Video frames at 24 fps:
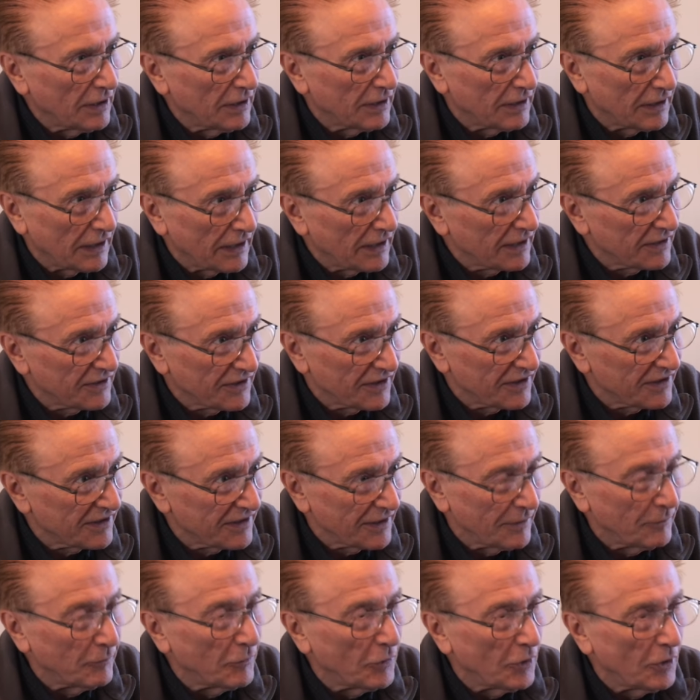It's a
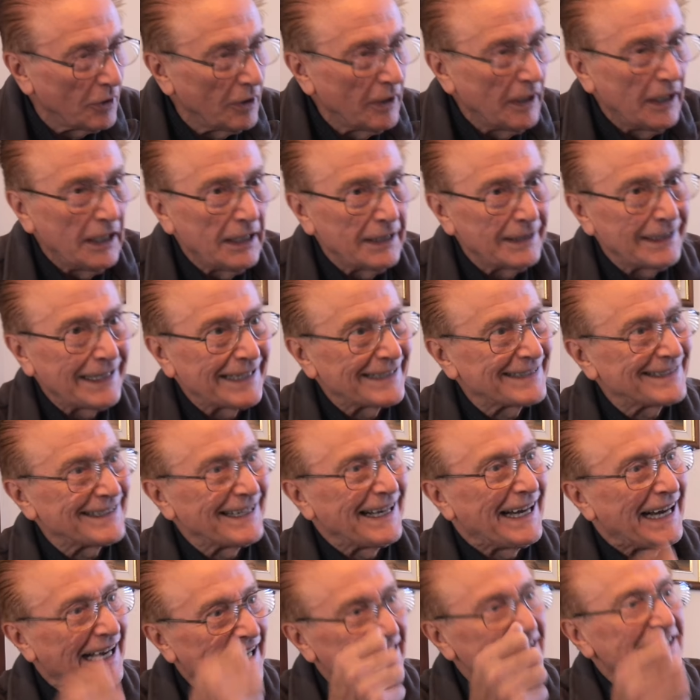symbol. That's the
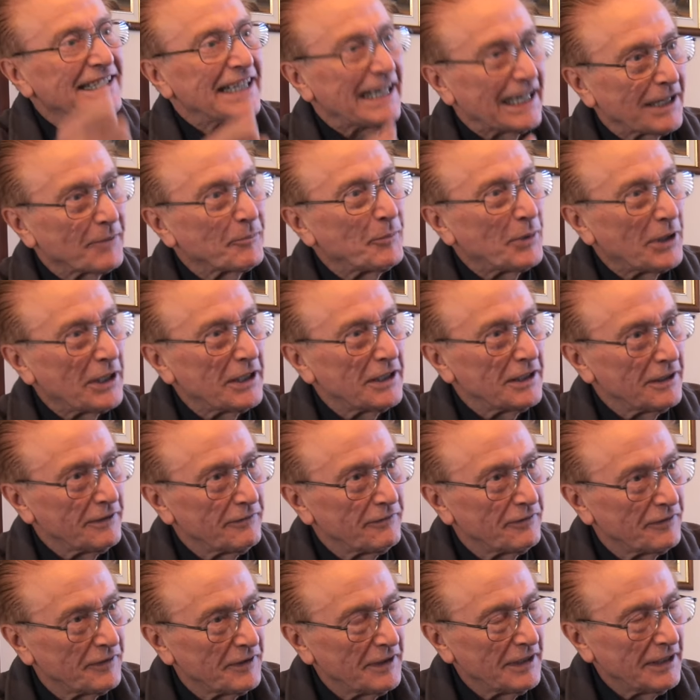high-tech part
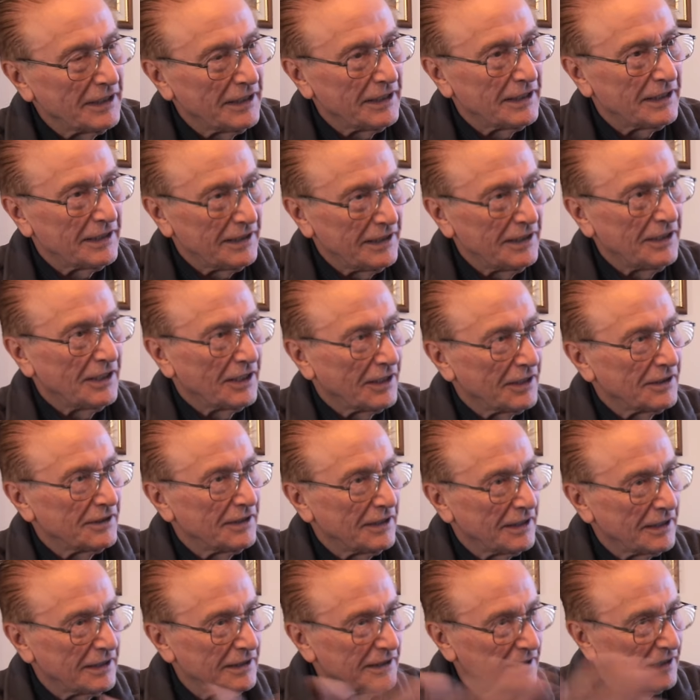of,
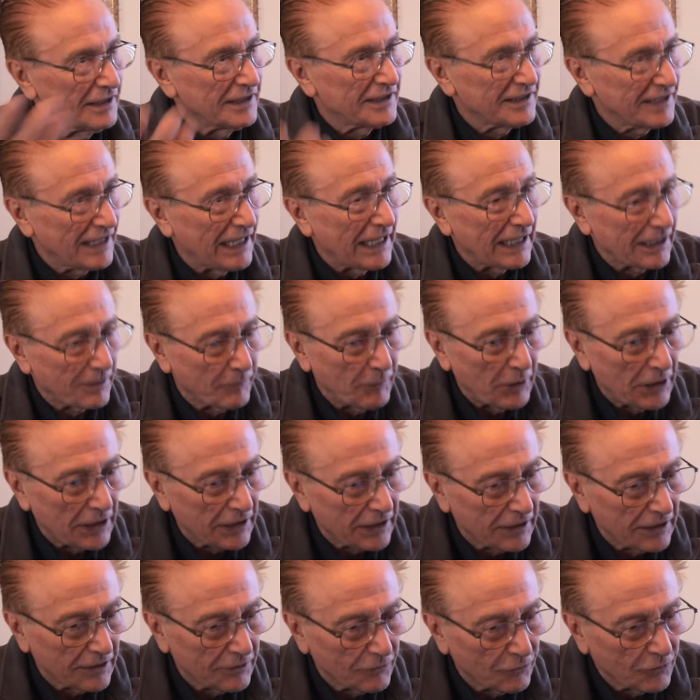the stock
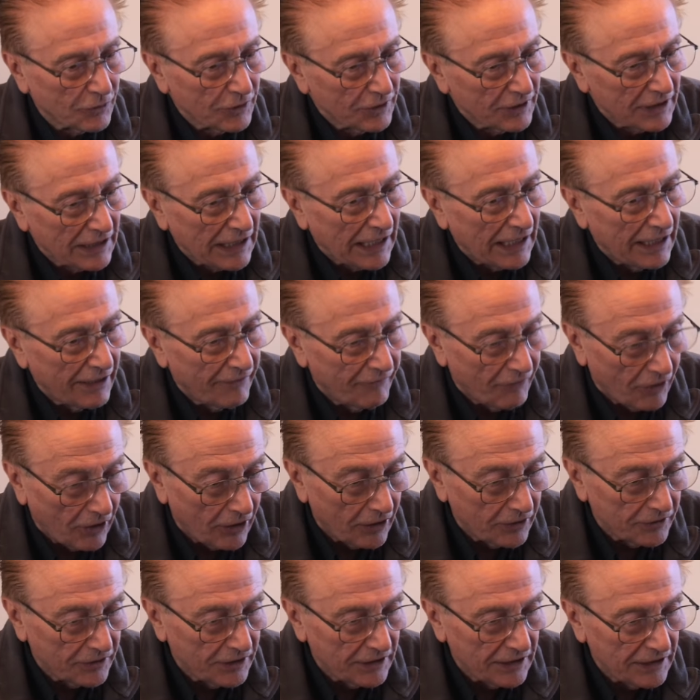market, where you have
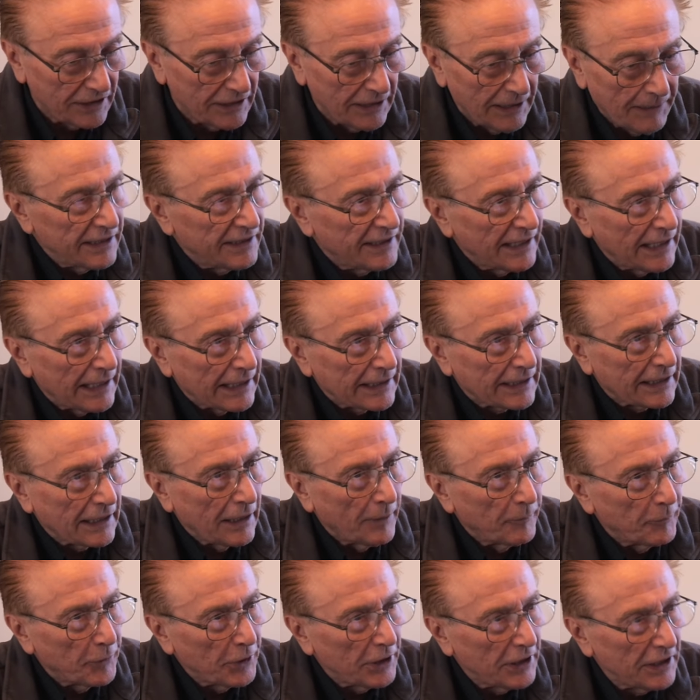all the high-tech
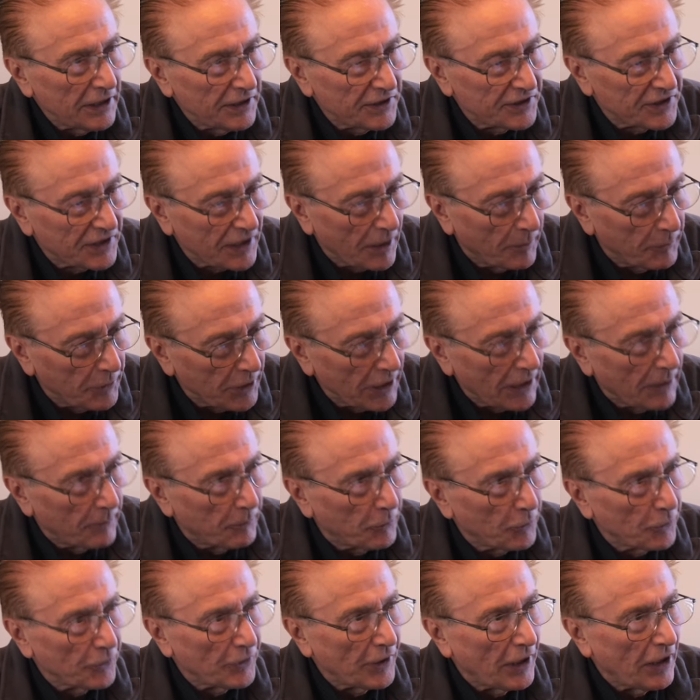companies coming
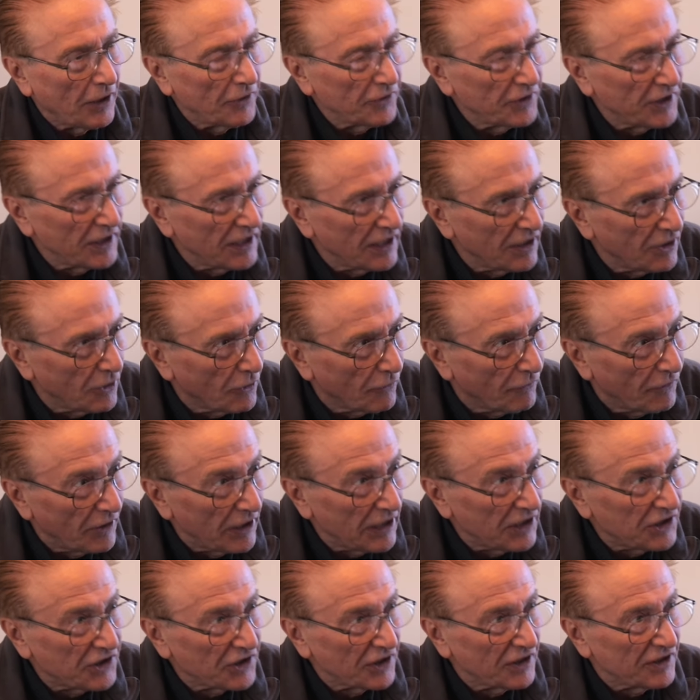up with all the
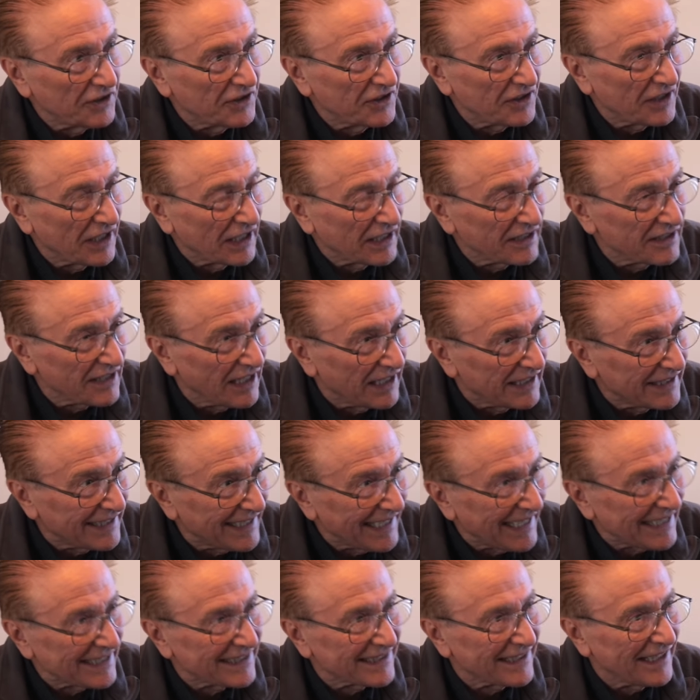innovations, things like
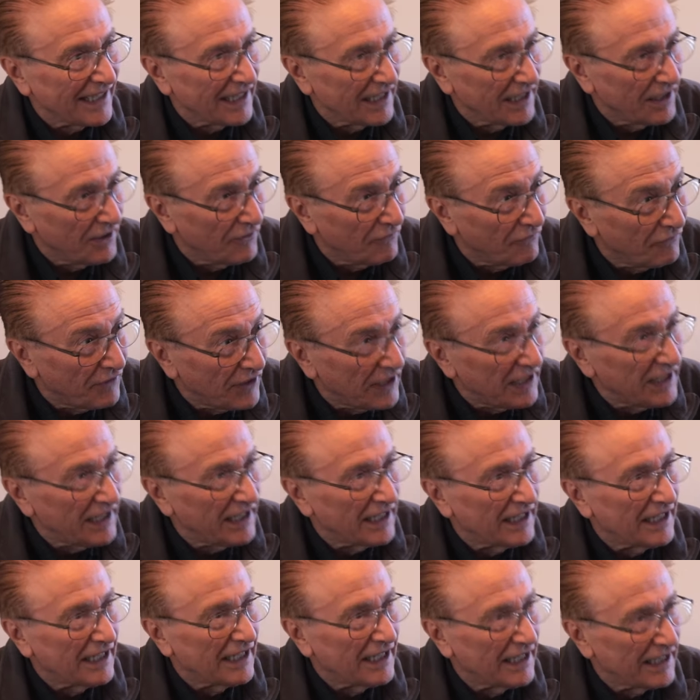Tesla,
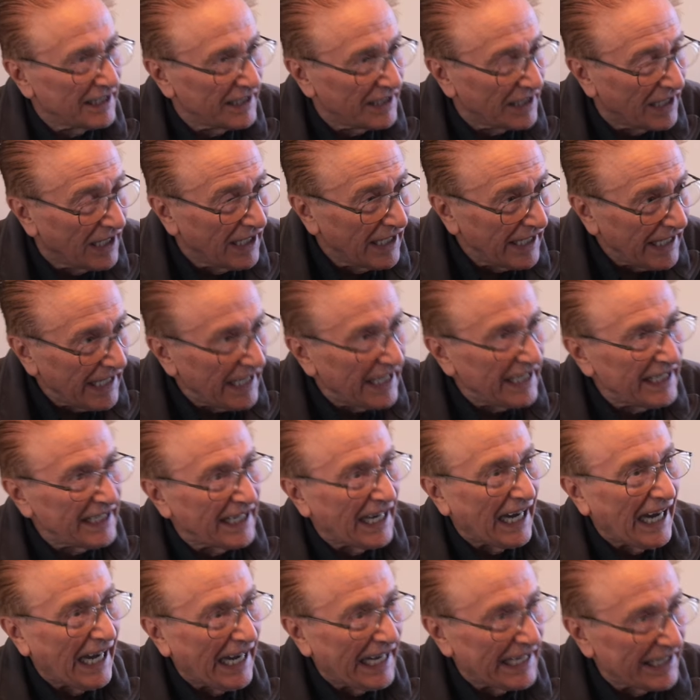NVIDIA, and
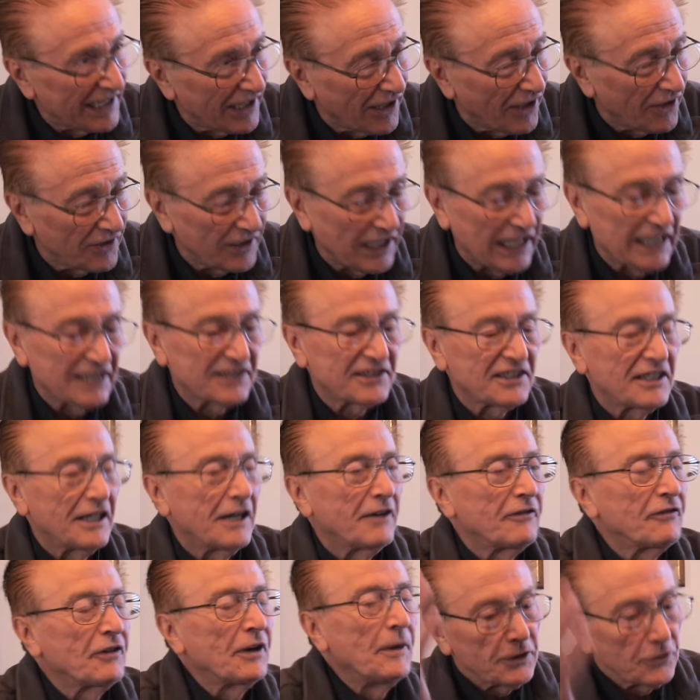AI, all that
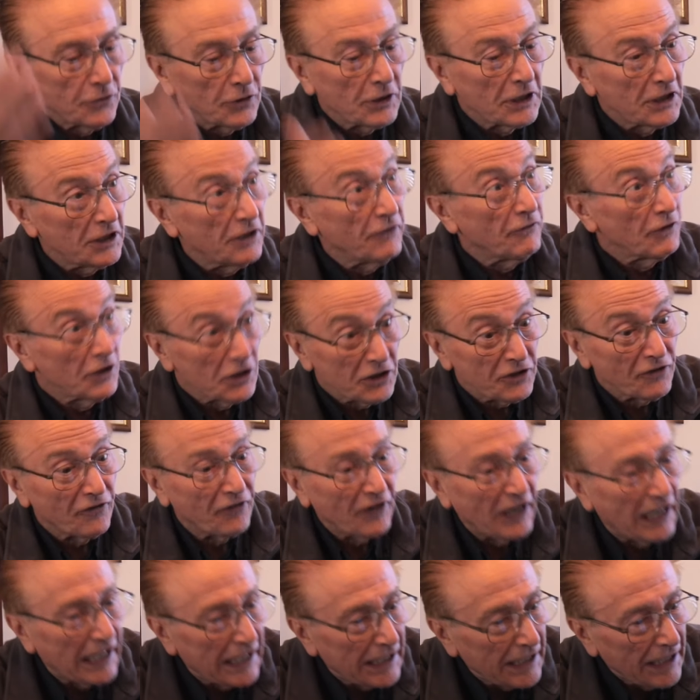stuff. You can
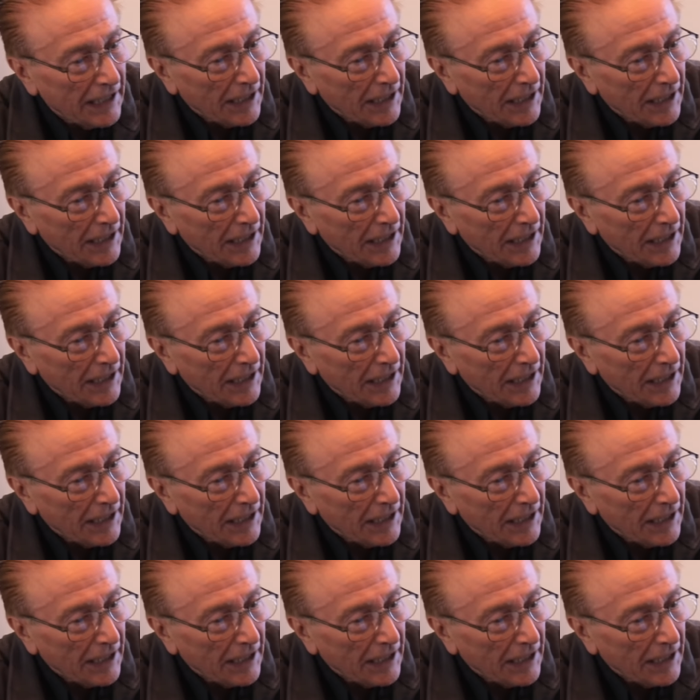diversify